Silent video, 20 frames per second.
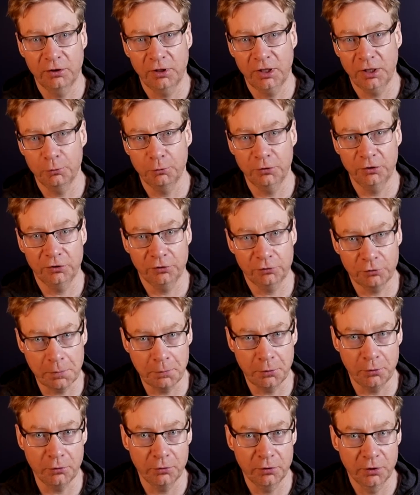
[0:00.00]
it would
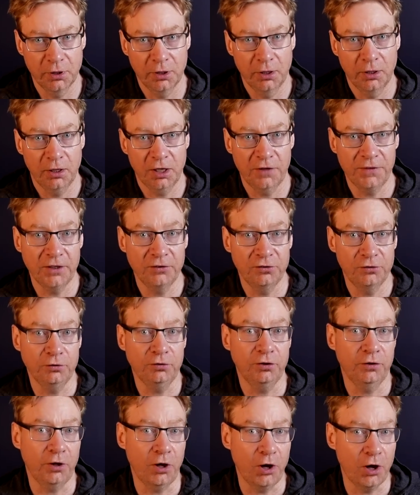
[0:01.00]
triple. And then due
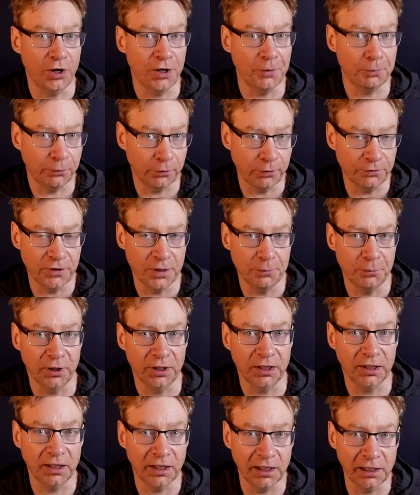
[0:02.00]
to the higher profit per
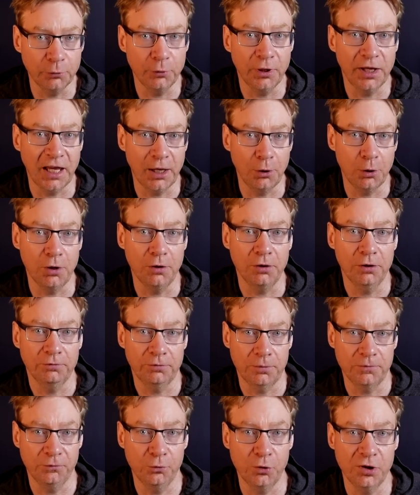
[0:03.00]
kilowatt hour
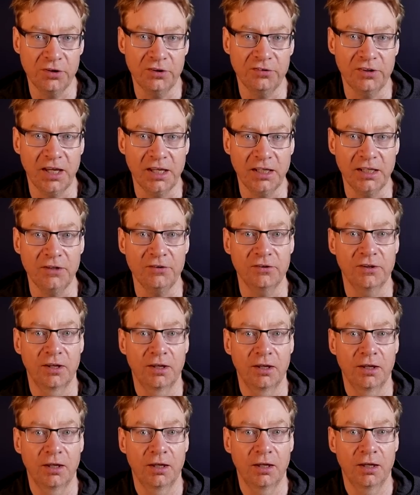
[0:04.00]
from 4680s,
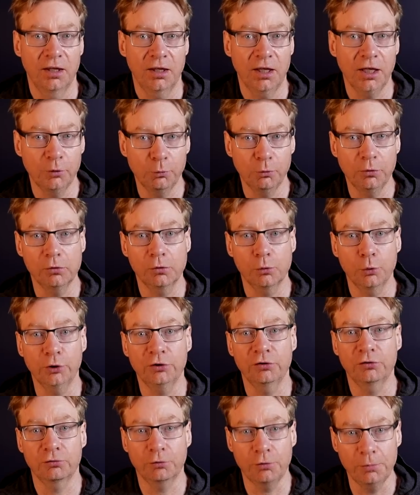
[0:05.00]
it will
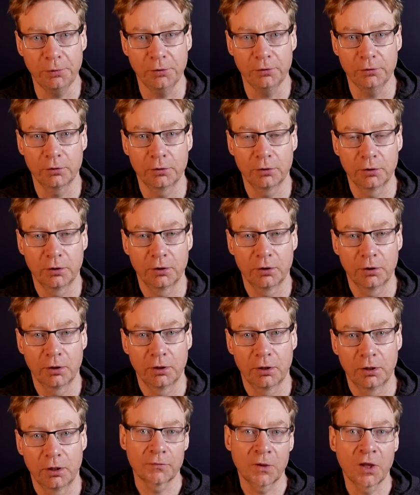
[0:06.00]
quadruple.
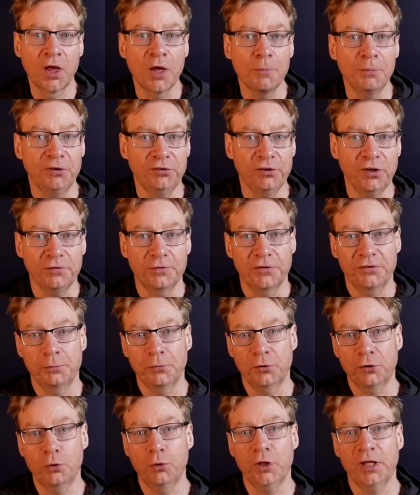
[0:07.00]
But just for some
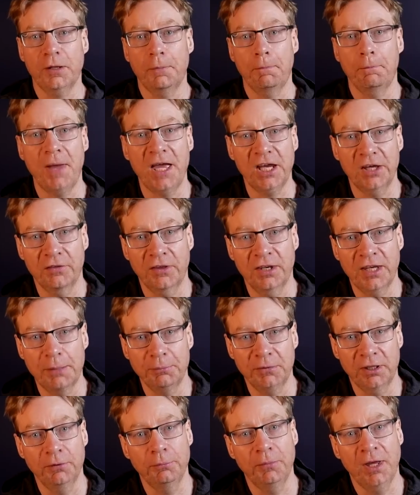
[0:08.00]
quick back of the
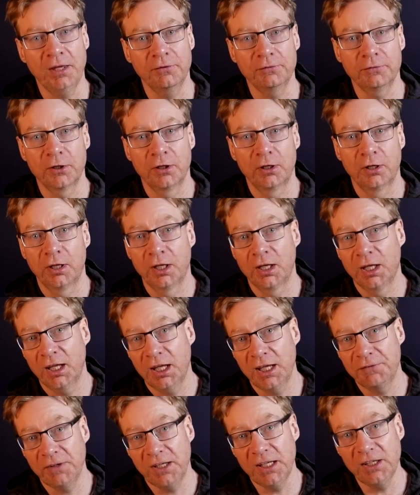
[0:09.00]
napkin math,
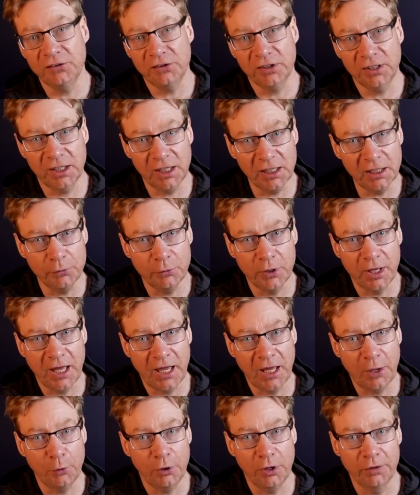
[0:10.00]
if each kilowatt
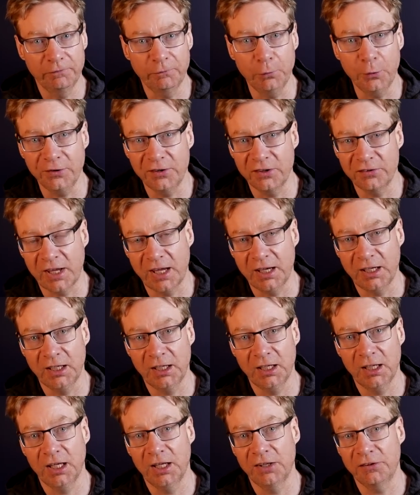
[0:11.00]
hour of
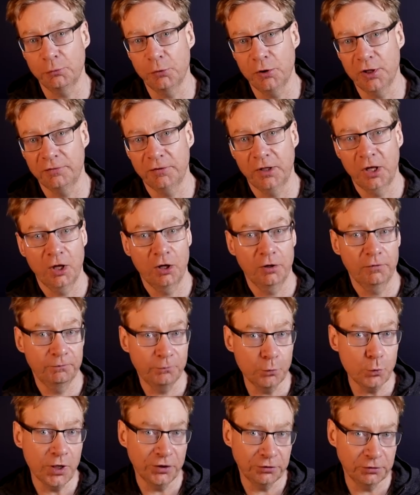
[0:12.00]
4680 is worth
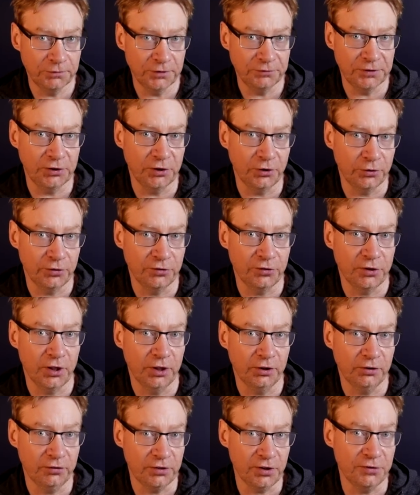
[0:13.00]
$450
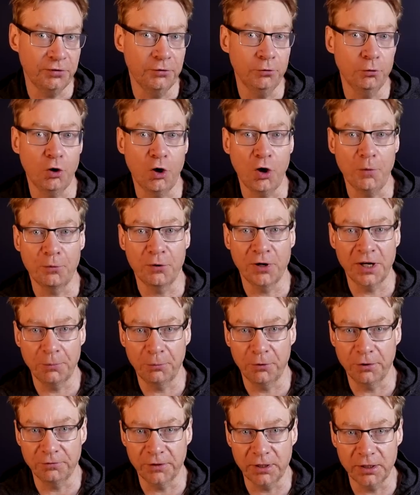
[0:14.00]
additional operating
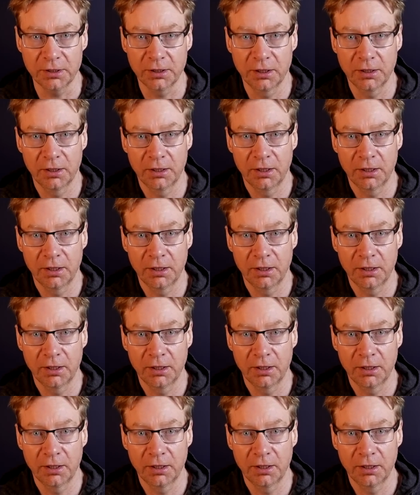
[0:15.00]
profit,